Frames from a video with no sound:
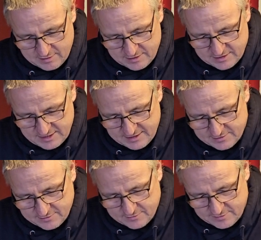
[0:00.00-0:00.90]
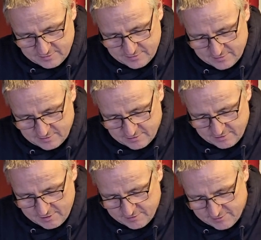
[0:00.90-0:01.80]
Your seeds will
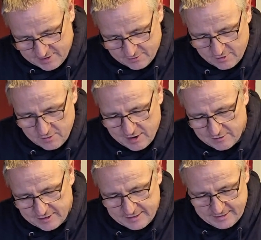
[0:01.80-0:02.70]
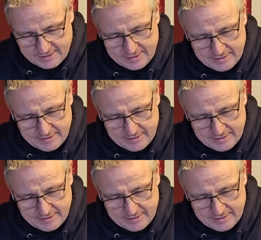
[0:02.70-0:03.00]
grow through it quite well then.